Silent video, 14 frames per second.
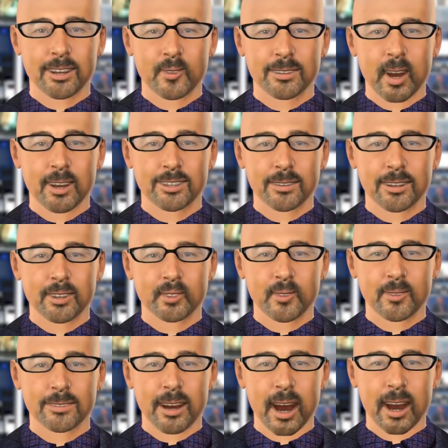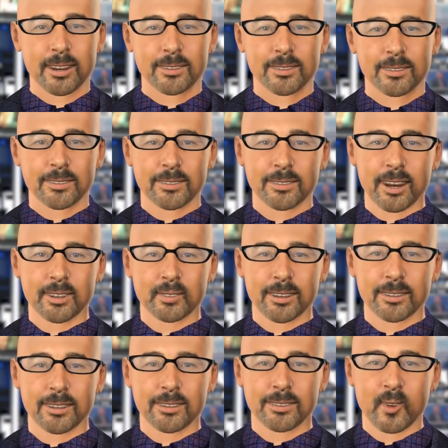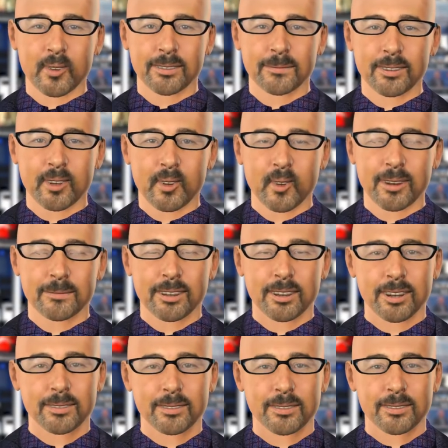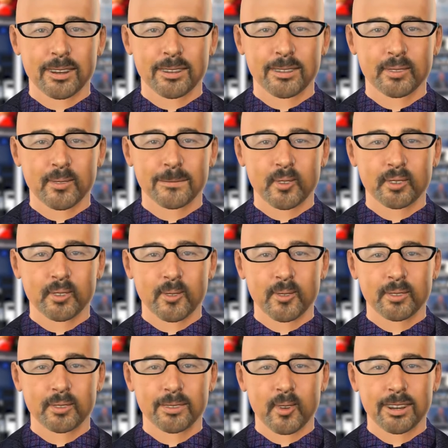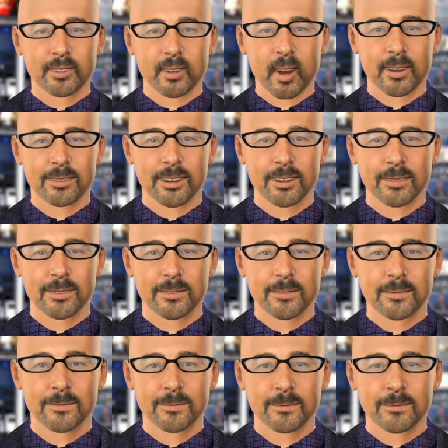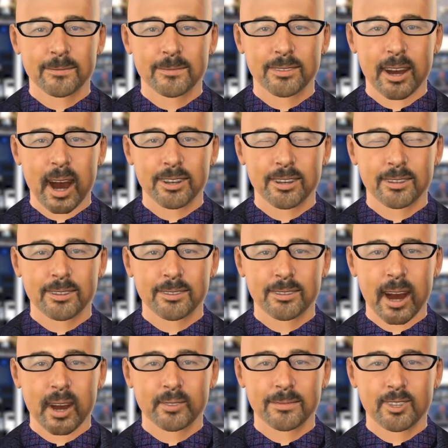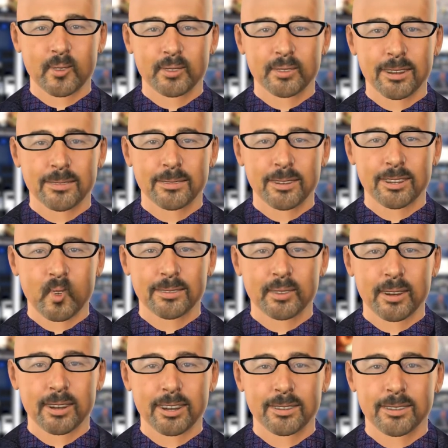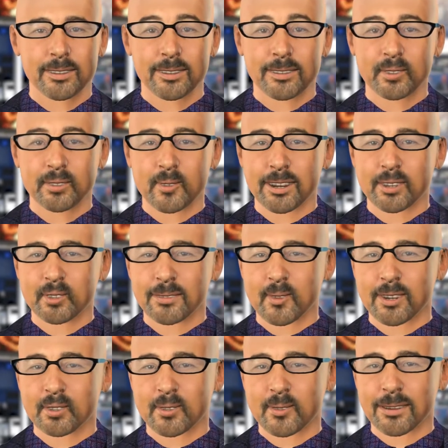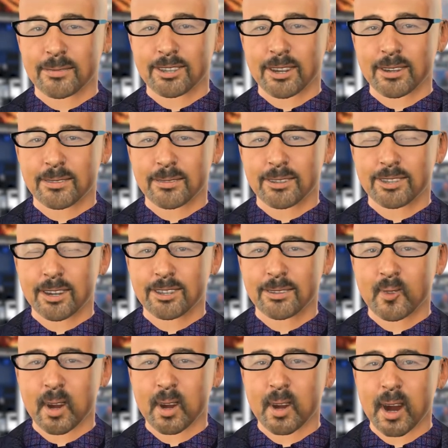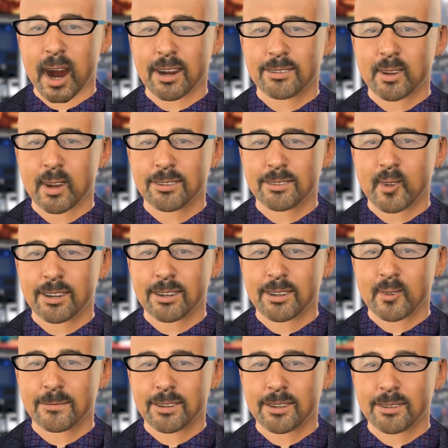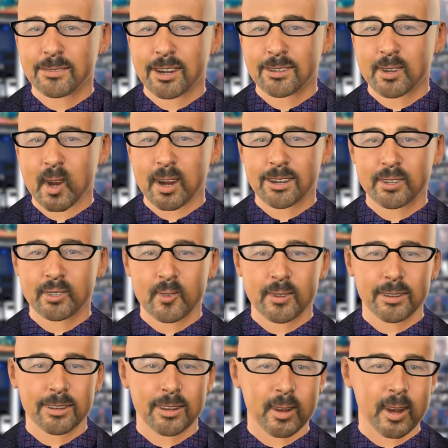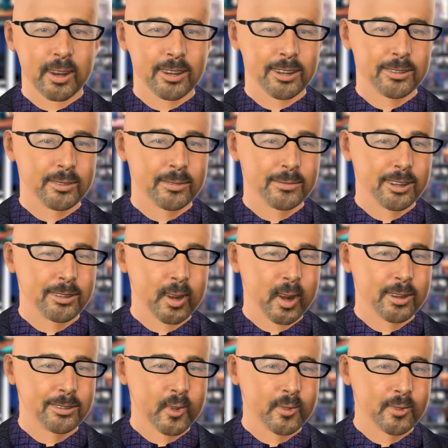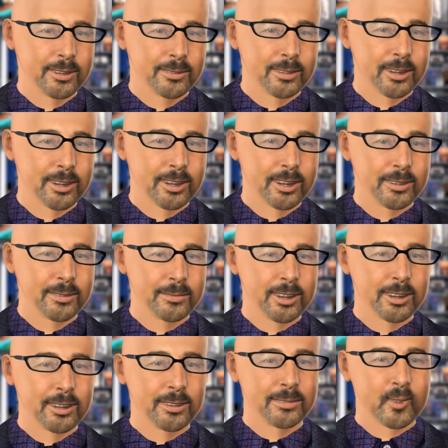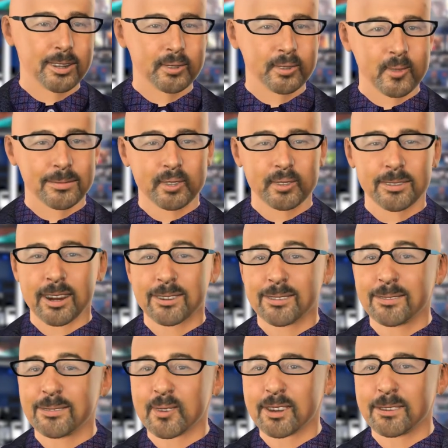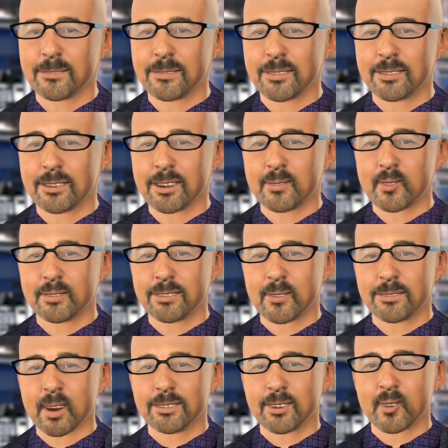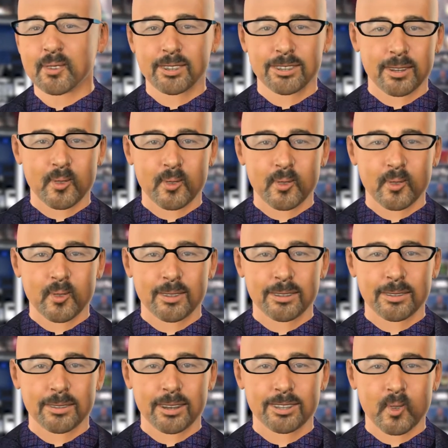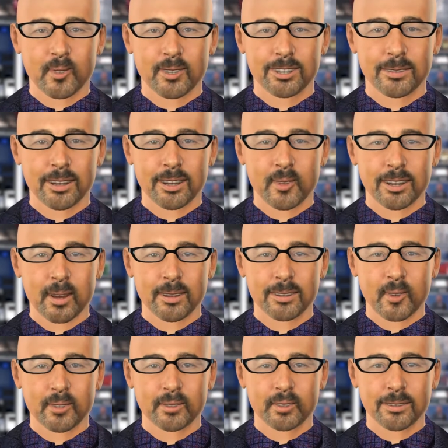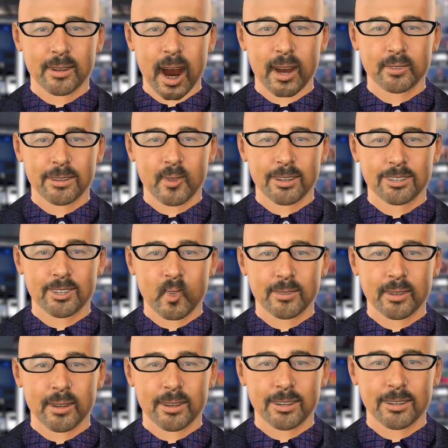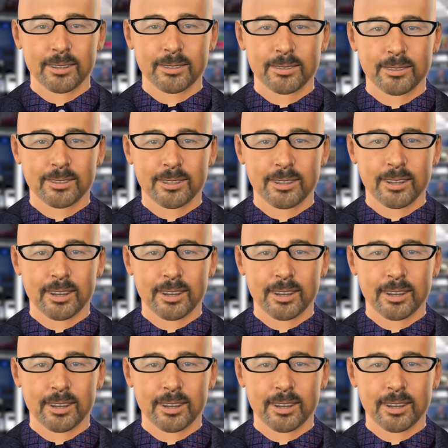The U.S. District Court ruled against Telegram, currently banning the distribution of the Gram token. According to the court decision, the Securities and Exchange Commission seeks to enjoin Telegram Group Inc. and TON Issuer Inc. collectively Telegram from engaging in a plan to distribute grams, a new cryptocurrency, in what it considers to be an unregistered offering of securities.